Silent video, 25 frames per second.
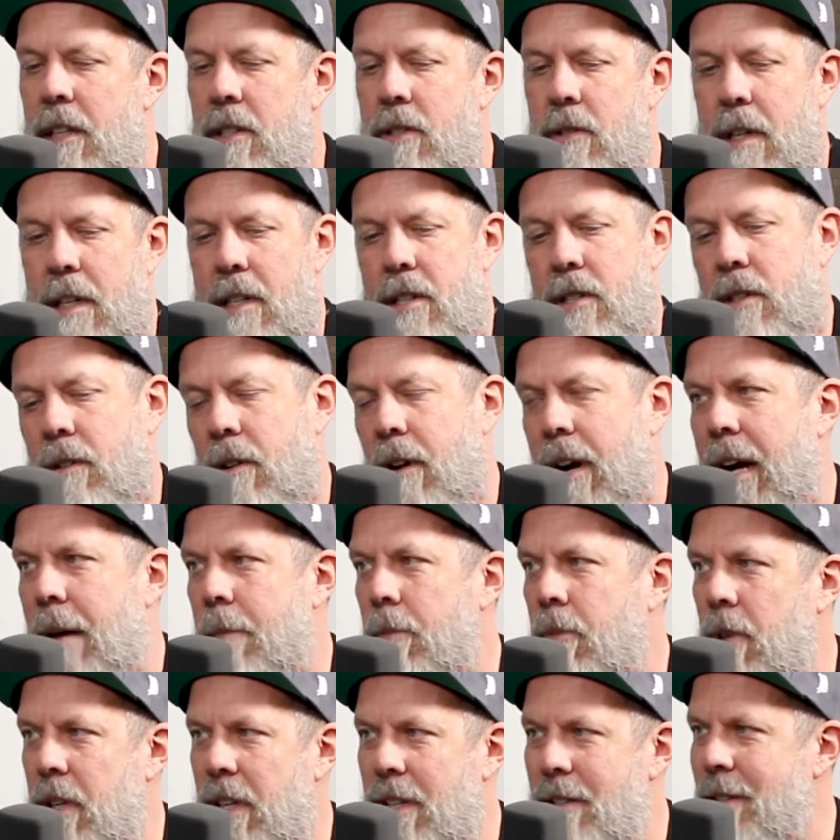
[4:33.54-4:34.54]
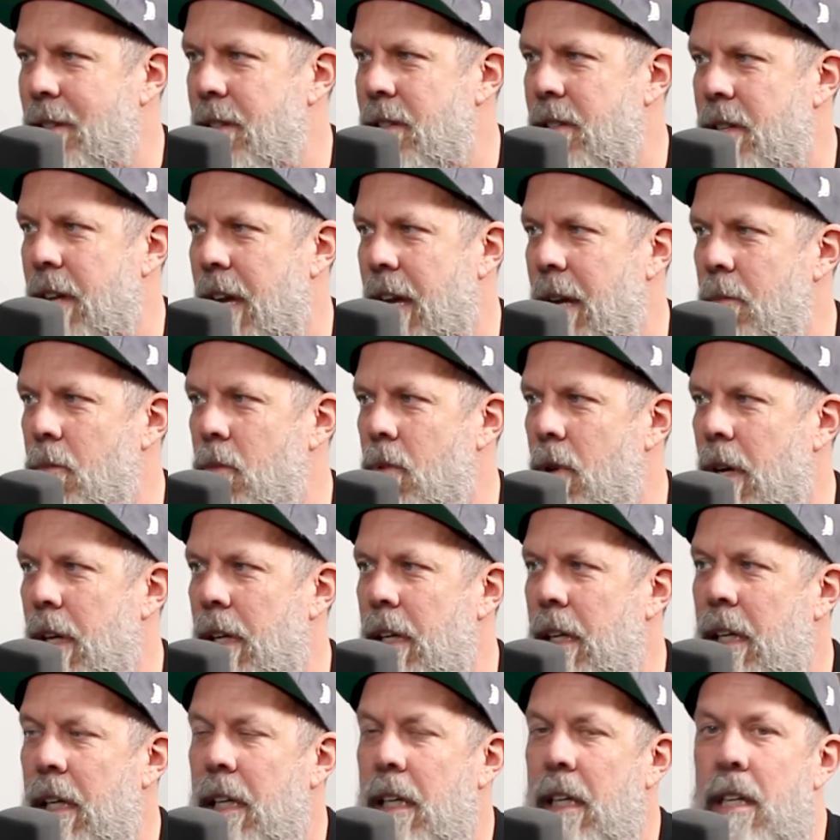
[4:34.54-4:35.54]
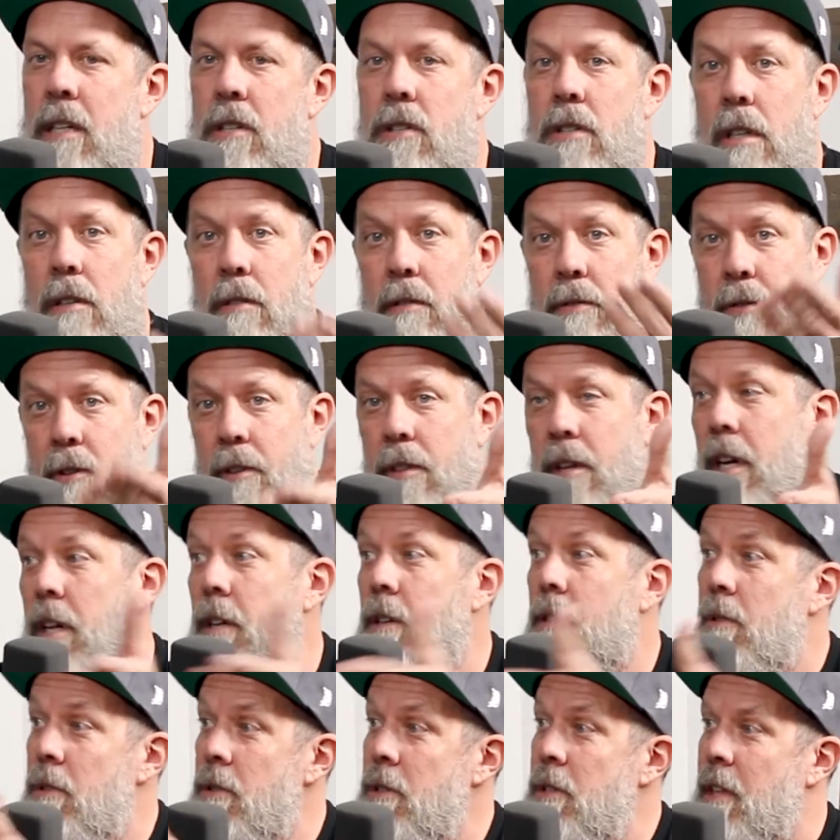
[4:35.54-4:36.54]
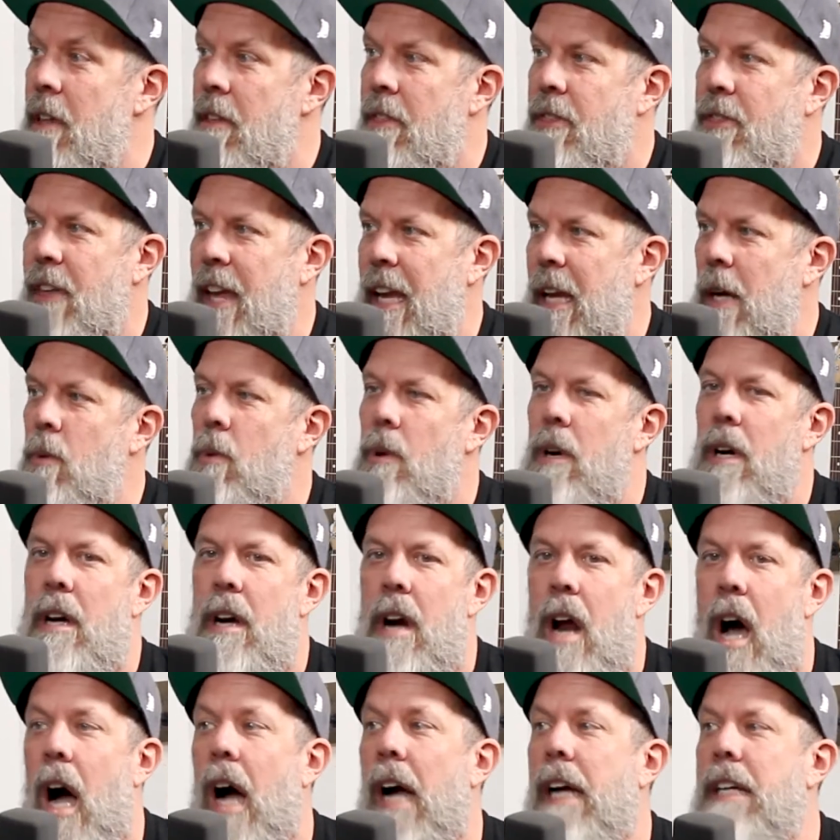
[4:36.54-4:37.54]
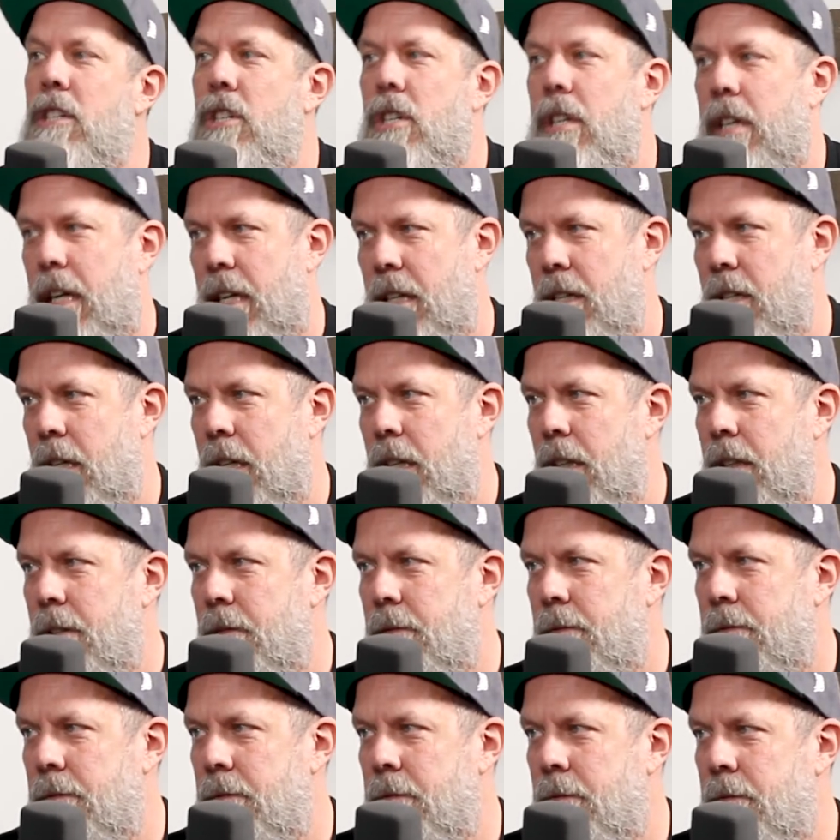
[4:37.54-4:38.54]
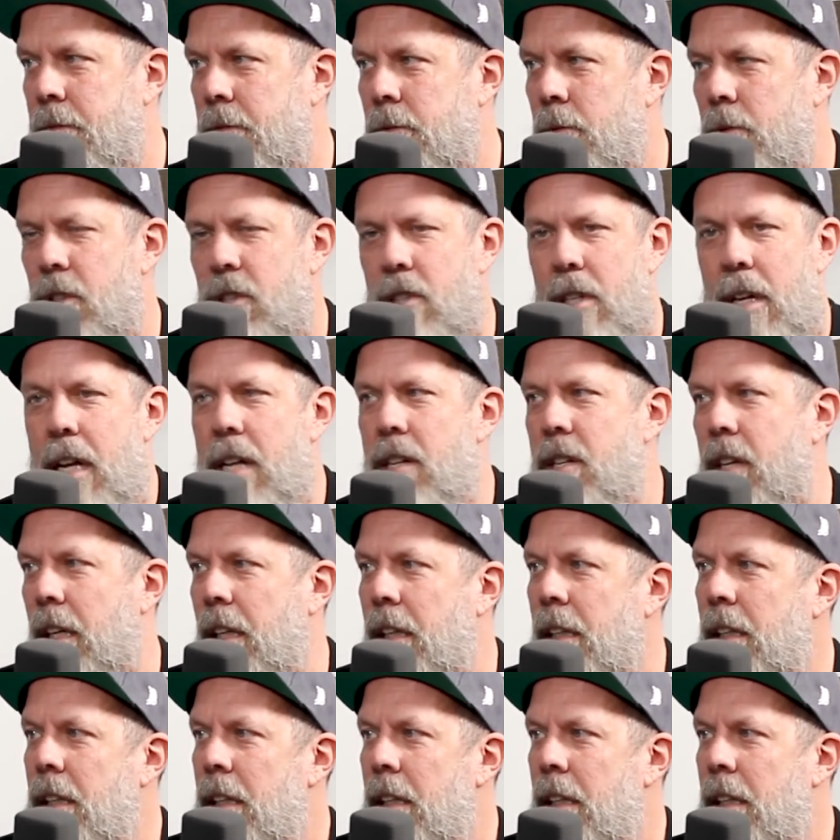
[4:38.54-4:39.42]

So I just grab one. It's the same one. So for those that think we're not changing, we're changing.